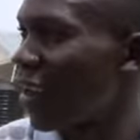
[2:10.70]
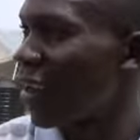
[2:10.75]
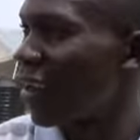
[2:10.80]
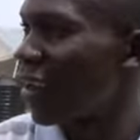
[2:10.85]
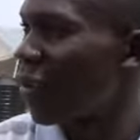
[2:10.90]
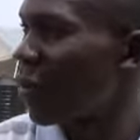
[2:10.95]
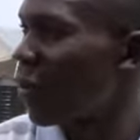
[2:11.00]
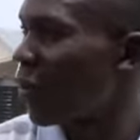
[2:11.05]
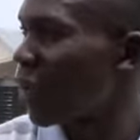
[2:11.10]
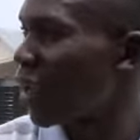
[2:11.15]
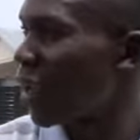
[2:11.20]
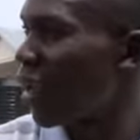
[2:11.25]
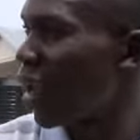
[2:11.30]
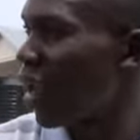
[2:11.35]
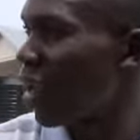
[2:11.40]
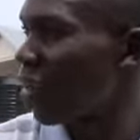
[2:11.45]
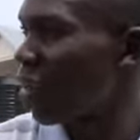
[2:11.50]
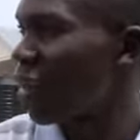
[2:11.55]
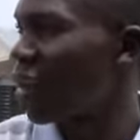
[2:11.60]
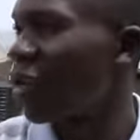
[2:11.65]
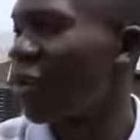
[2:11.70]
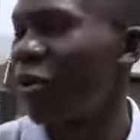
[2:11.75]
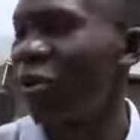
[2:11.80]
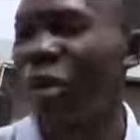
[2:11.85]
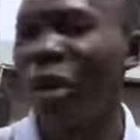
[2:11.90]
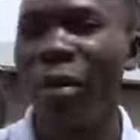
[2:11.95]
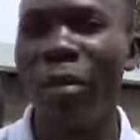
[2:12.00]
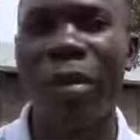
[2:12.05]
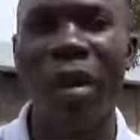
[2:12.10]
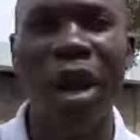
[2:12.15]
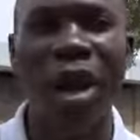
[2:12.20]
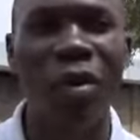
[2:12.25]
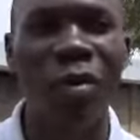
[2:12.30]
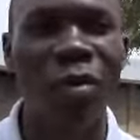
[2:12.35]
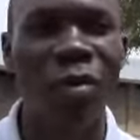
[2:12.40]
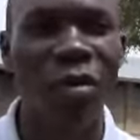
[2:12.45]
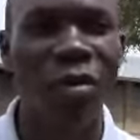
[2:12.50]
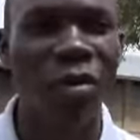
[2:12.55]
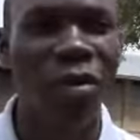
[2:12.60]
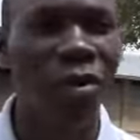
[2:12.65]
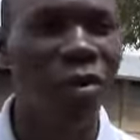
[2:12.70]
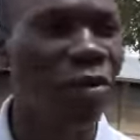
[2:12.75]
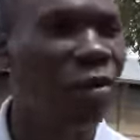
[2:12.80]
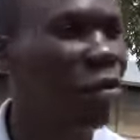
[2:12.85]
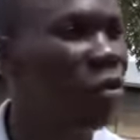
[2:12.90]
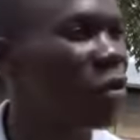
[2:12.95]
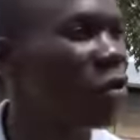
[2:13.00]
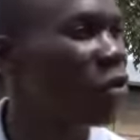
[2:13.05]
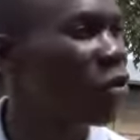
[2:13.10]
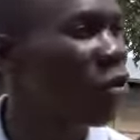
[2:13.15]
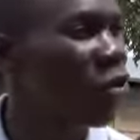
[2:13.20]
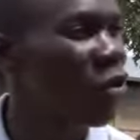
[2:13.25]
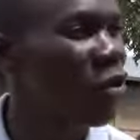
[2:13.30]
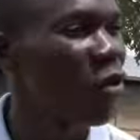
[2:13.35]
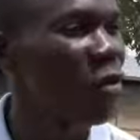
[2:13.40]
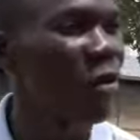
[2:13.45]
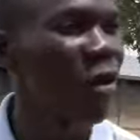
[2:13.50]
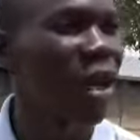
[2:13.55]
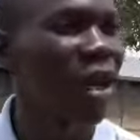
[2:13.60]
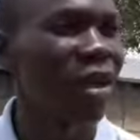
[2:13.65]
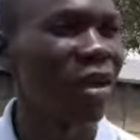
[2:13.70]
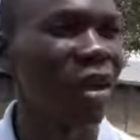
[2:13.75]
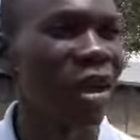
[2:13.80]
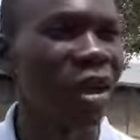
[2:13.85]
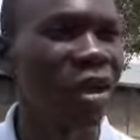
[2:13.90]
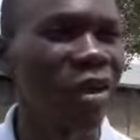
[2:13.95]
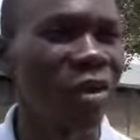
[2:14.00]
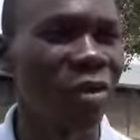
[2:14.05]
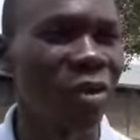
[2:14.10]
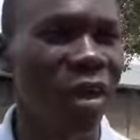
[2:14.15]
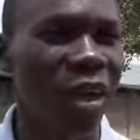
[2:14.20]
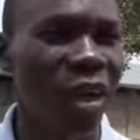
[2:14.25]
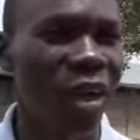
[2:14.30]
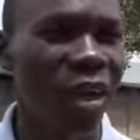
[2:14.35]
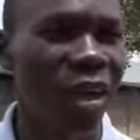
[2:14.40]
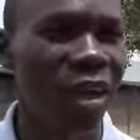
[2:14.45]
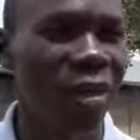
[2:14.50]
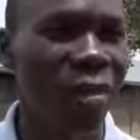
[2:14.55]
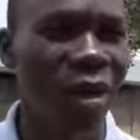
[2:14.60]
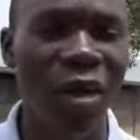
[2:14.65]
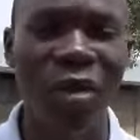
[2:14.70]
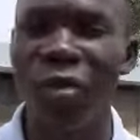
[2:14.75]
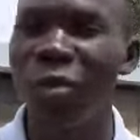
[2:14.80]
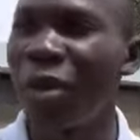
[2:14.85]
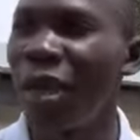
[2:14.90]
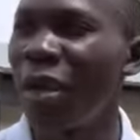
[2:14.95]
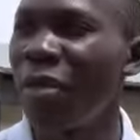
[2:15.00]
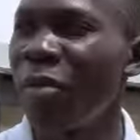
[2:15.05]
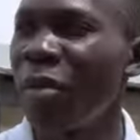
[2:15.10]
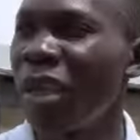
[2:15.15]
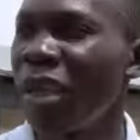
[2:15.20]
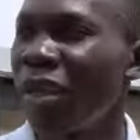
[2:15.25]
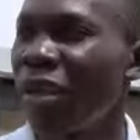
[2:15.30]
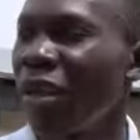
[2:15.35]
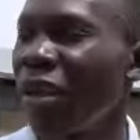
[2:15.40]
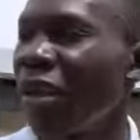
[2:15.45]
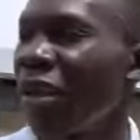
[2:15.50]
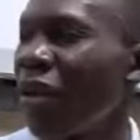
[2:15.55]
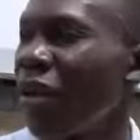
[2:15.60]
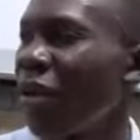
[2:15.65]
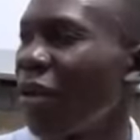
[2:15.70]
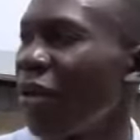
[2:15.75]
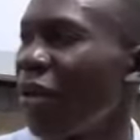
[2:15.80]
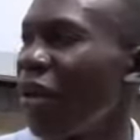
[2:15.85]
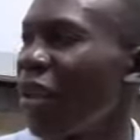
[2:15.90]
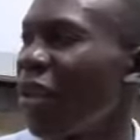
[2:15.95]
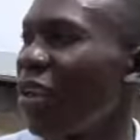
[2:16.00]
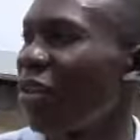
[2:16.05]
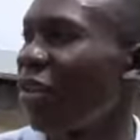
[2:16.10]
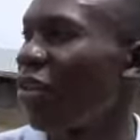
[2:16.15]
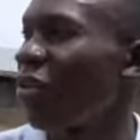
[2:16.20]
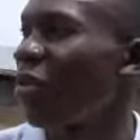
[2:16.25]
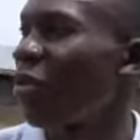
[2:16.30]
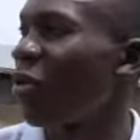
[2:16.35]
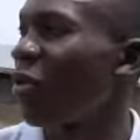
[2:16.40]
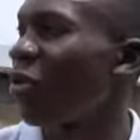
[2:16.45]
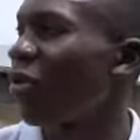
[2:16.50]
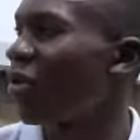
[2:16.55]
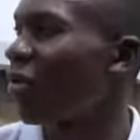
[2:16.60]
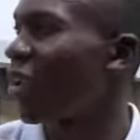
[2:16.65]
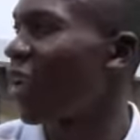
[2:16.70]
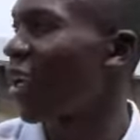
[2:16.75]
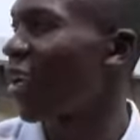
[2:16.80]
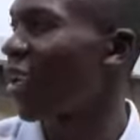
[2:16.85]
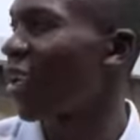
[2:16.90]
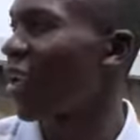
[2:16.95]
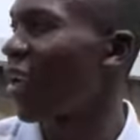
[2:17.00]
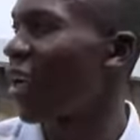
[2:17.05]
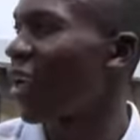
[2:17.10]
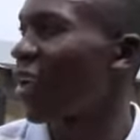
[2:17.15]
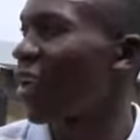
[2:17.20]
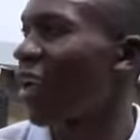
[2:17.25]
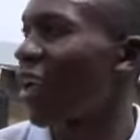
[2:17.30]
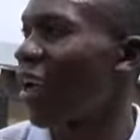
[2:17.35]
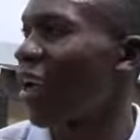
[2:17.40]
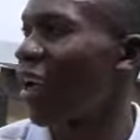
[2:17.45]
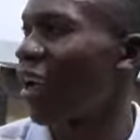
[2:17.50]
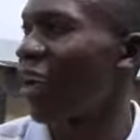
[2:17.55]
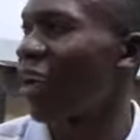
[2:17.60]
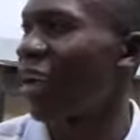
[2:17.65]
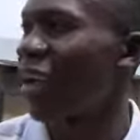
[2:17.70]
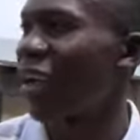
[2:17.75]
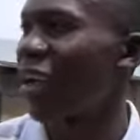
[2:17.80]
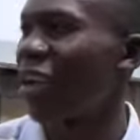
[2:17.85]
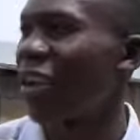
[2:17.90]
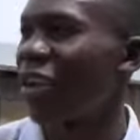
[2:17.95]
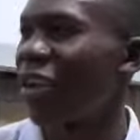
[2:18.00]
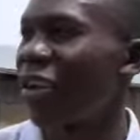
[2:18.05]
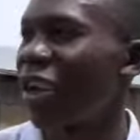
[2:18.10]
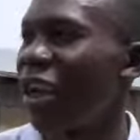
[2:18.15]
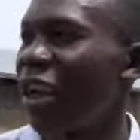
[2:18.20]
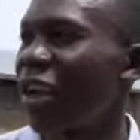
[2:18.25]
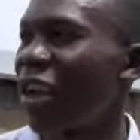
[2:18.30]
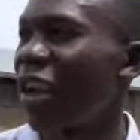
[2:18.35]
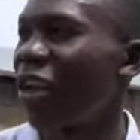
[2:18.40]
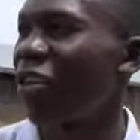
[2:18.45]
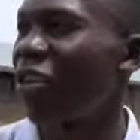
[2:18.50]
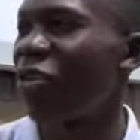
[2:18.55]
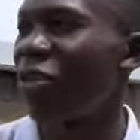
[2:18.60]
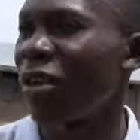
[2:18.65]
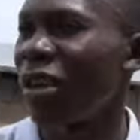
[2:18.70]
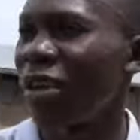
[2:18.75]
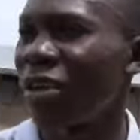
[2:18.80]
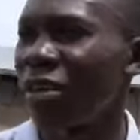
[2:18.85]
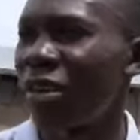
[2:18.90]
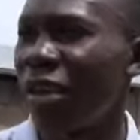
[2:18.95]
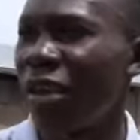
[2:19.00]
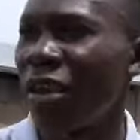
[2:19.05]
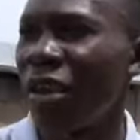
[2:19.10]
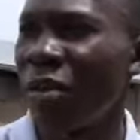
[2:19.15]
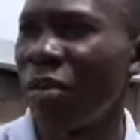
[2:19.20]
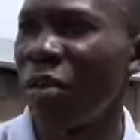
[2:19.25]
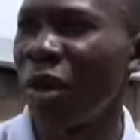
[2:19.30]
us into a map of Ukumi and then Uganda. What do I mean? This school started under trees.